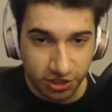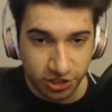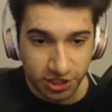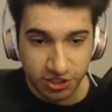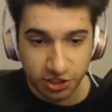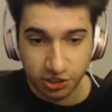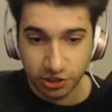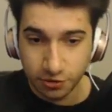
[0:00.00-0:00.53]
to
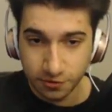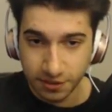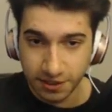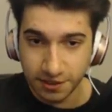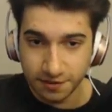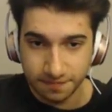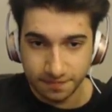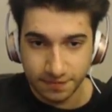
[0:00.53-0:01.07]
chase a
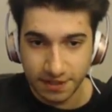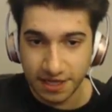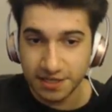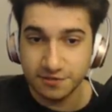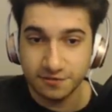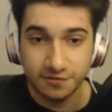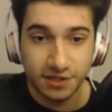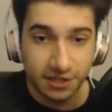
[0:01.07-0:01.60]
Loki. That
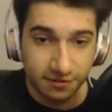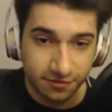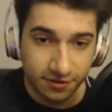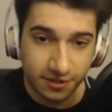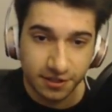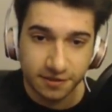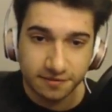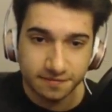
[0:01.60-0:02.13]
is very
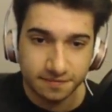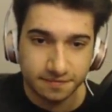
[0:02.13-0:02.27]
funny.